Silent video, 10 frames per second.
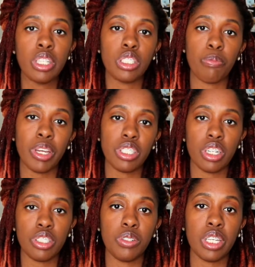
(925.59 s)
to make sure
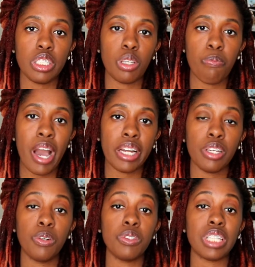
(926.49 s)
that you get somebody
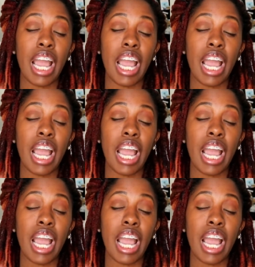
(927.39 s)
who's